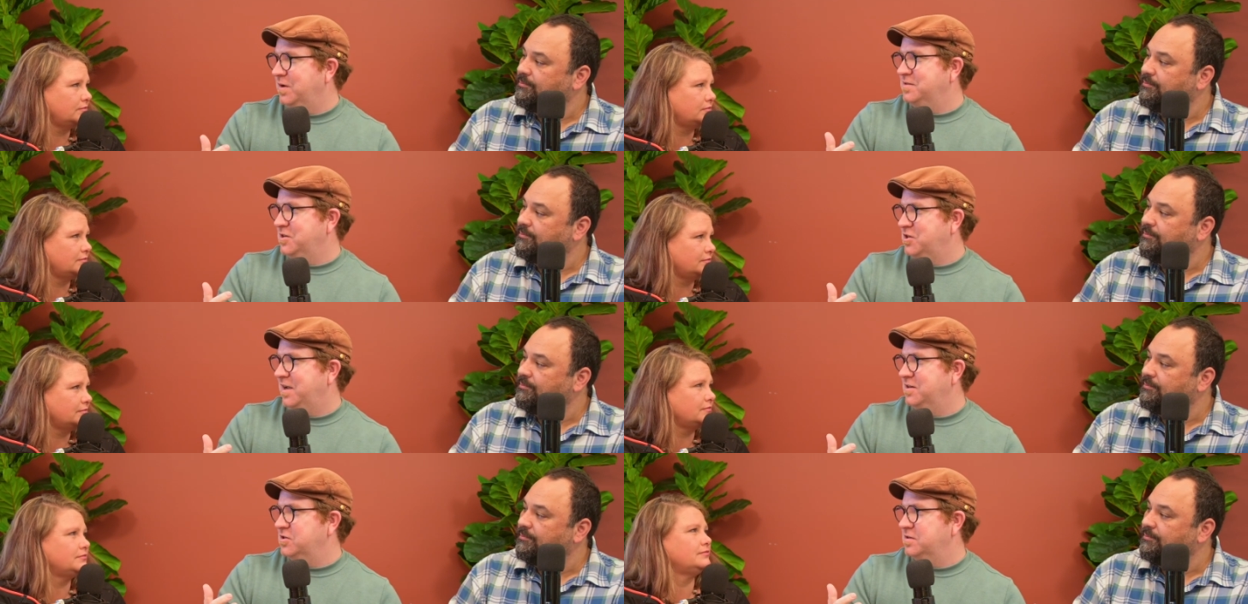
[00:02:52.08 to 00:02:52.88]
Speaker 1: doesn't
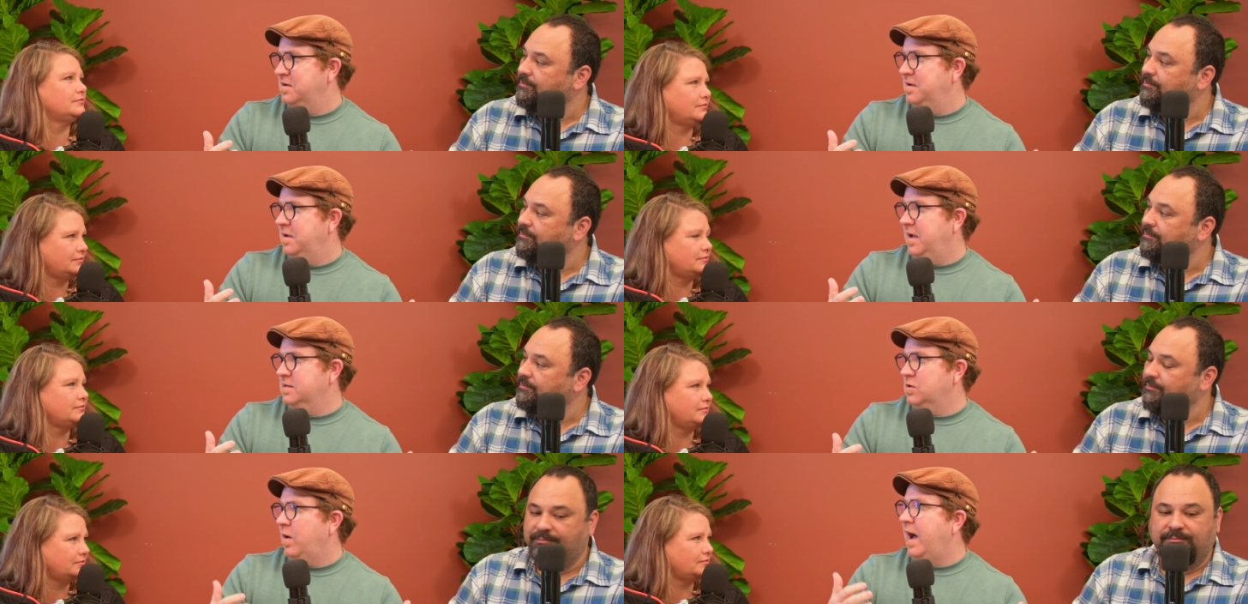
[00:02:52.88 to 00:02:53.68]
change.
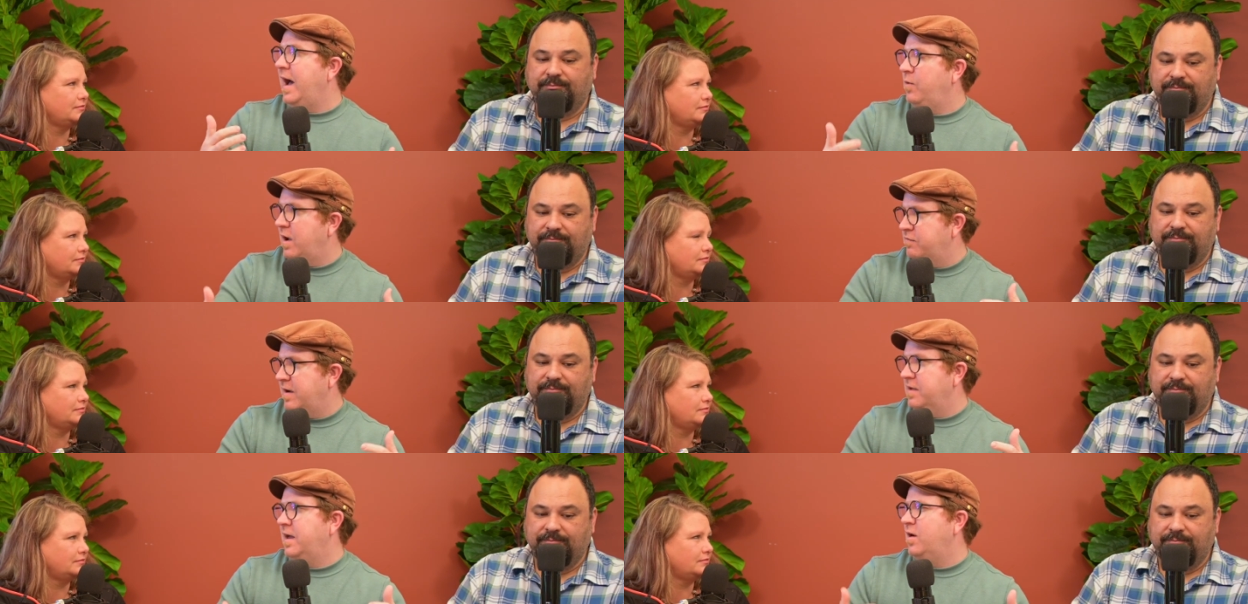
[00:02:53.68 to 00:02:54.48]
And so how do I
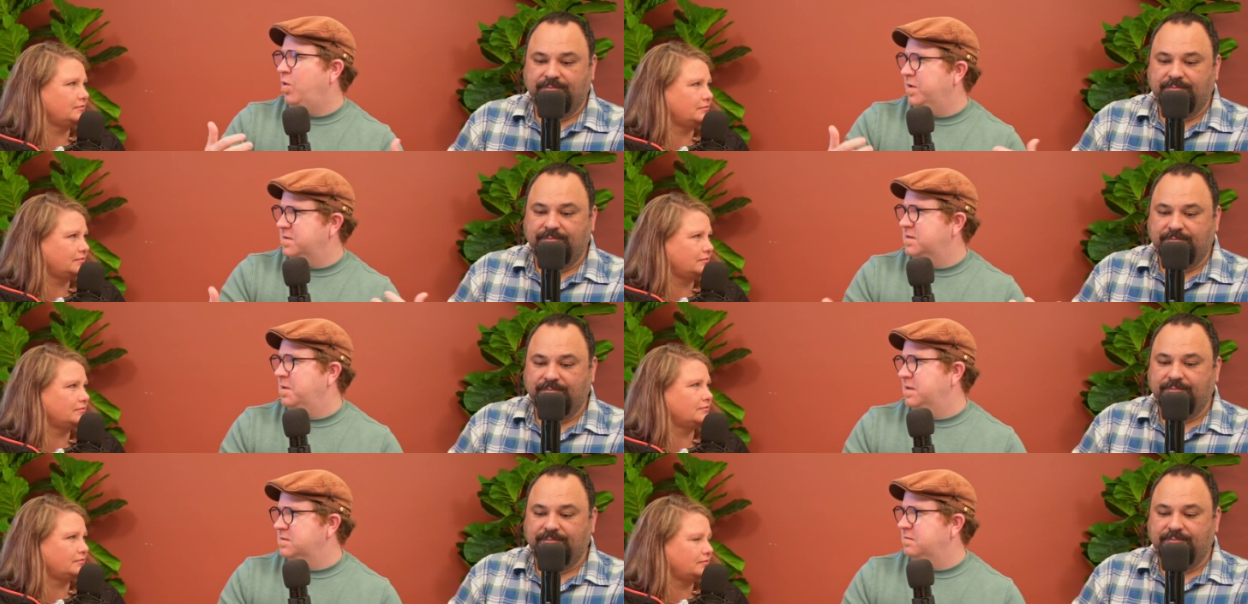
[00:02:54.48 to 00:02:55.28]
find that wholeness in
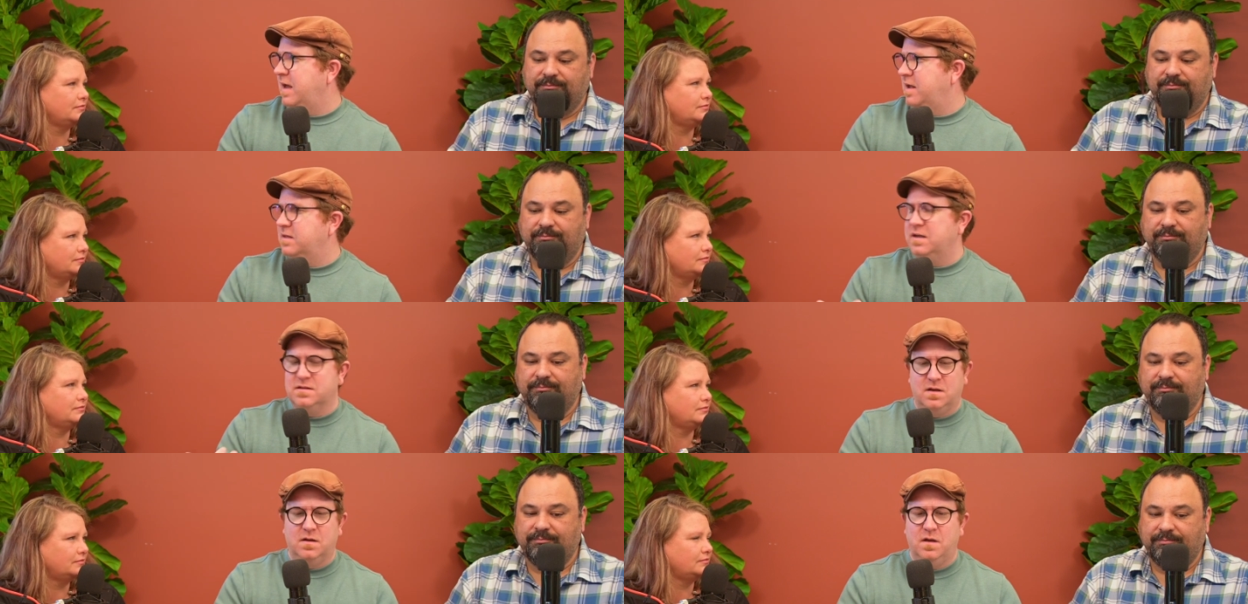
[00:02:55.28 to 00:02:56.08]
the midst of that? I think
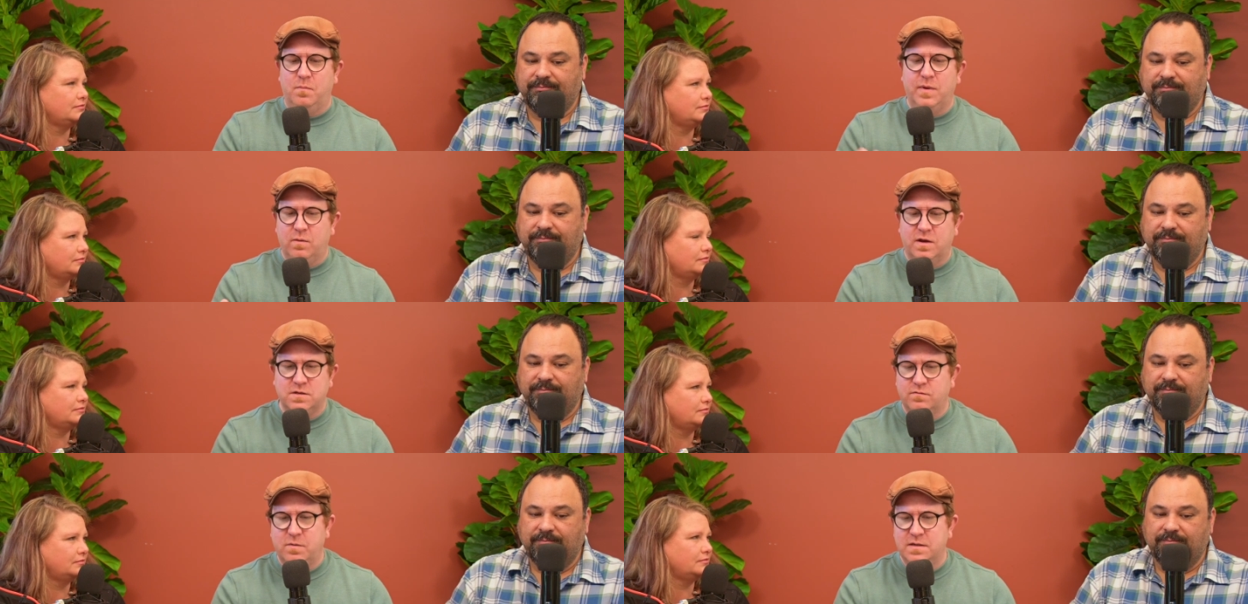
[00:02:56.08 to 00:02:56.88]
is a big
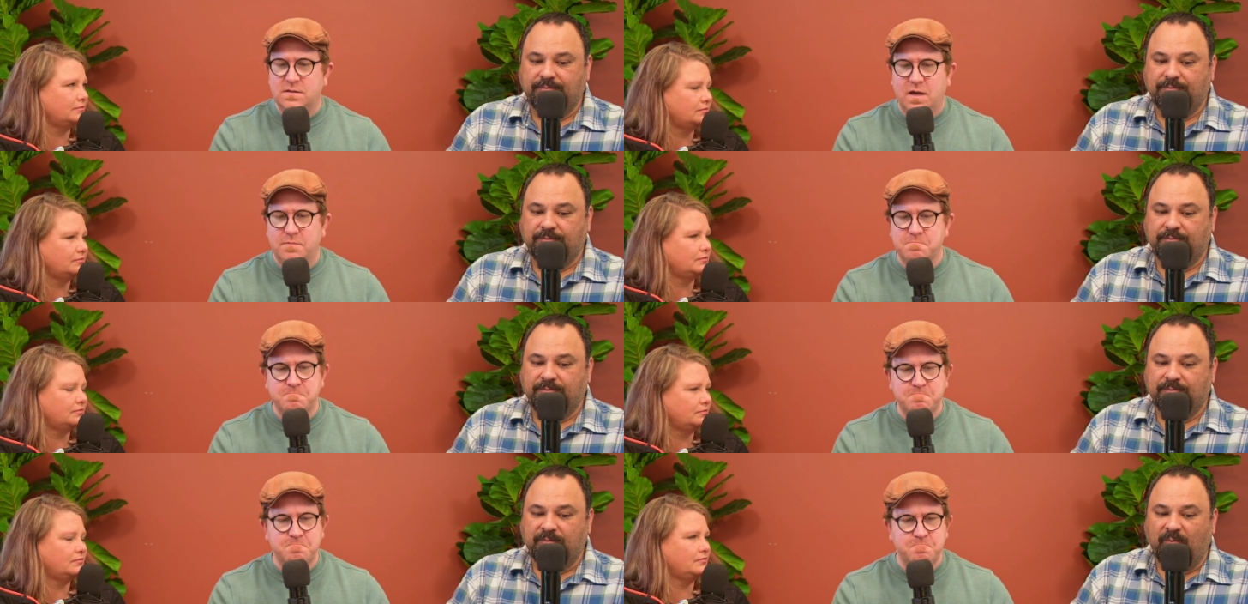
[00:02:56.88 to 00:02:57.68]
question for me today.
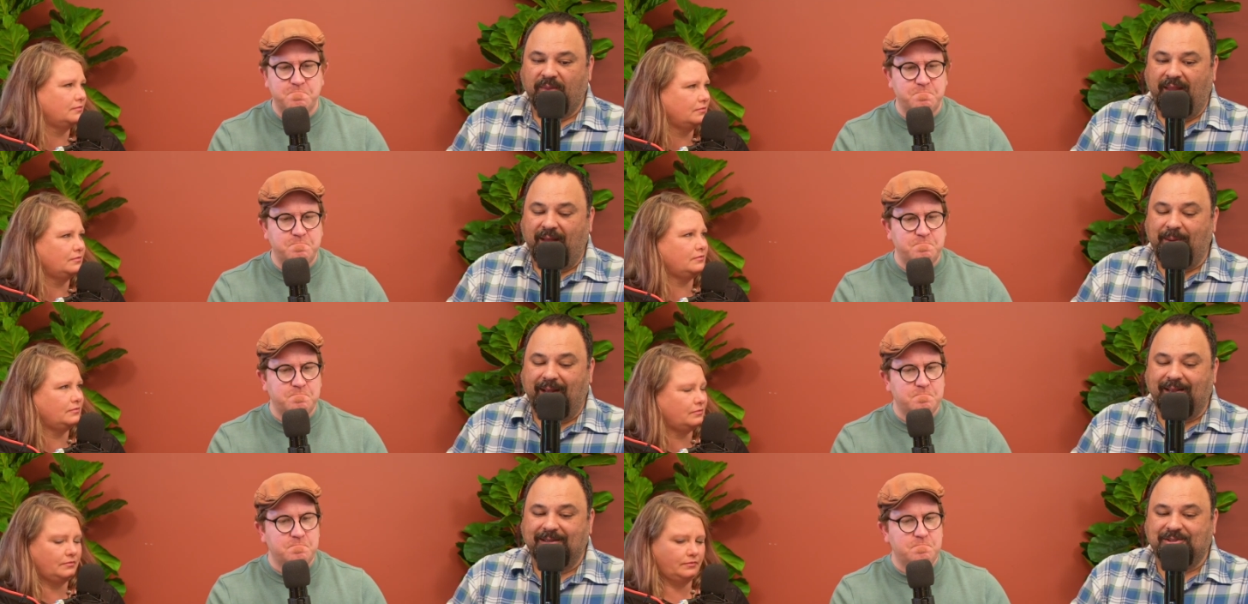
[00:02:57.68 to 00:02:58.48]
Speaker 2: I mean,
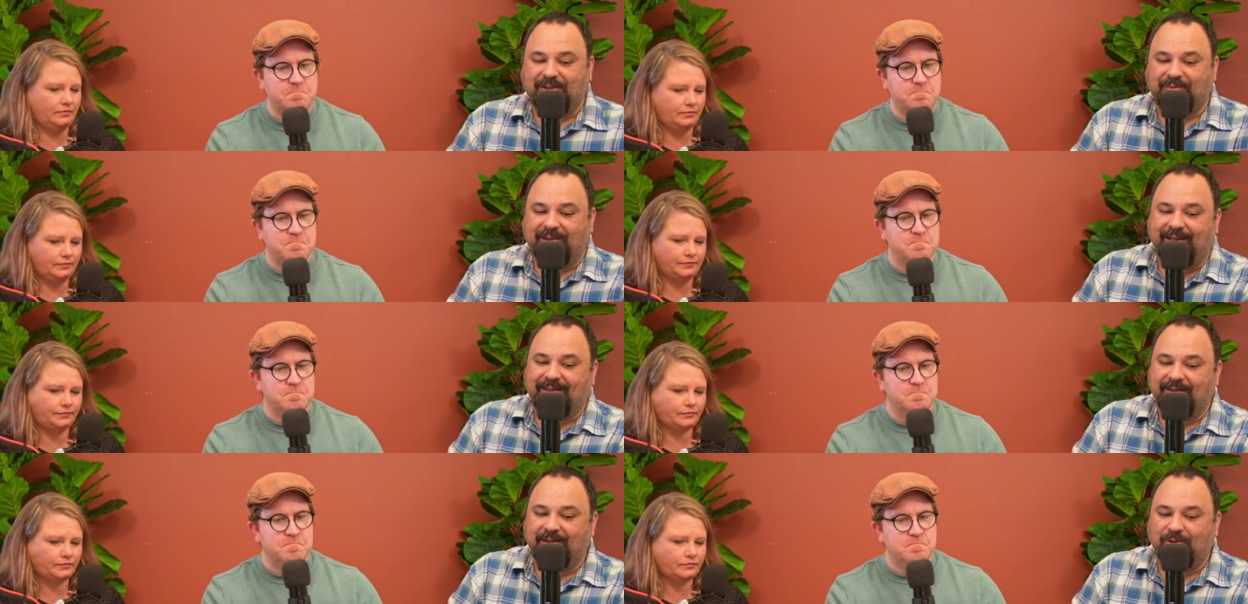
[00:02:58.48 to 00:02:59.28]
I just love the
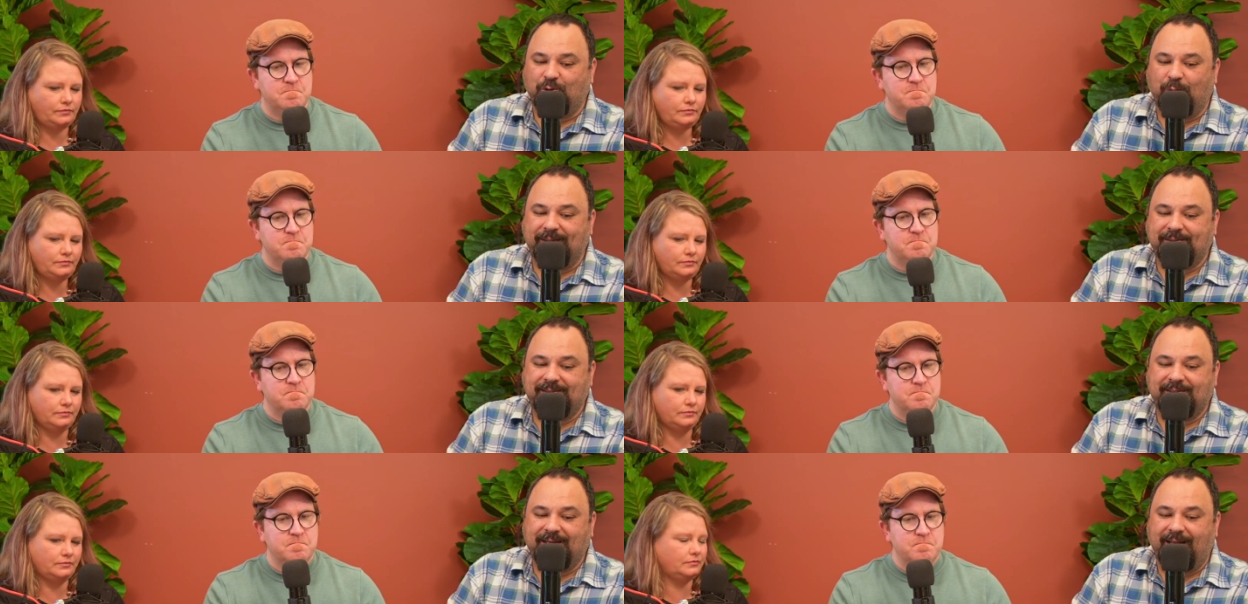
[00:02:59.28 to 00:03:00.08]
line that
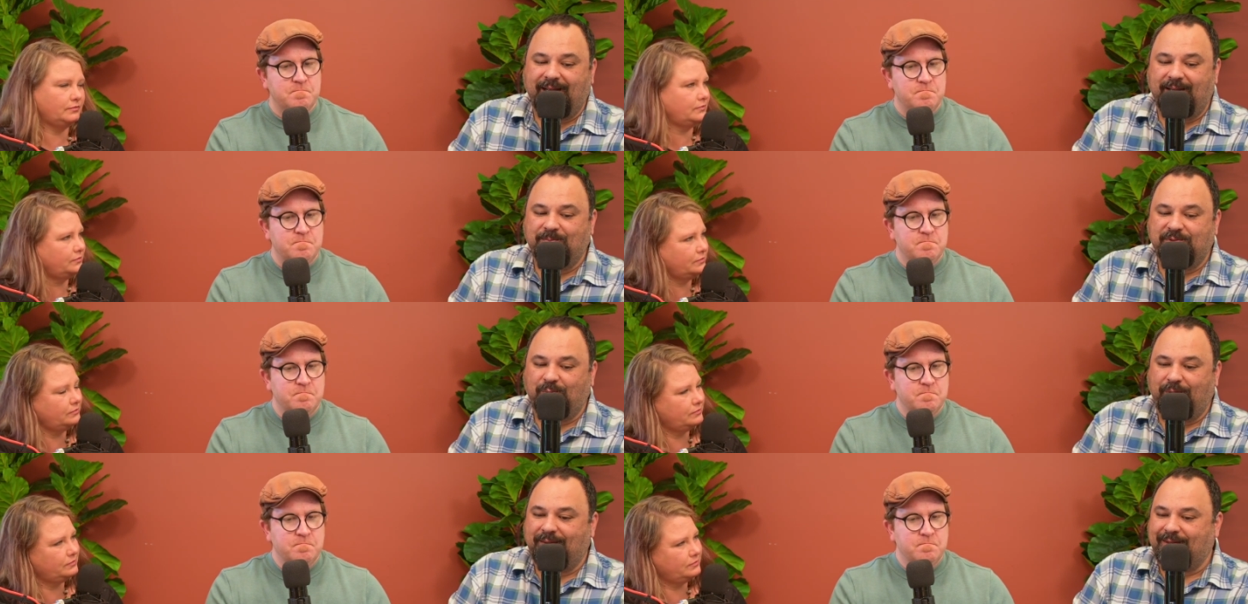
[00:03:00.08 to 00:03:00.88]
trust comes with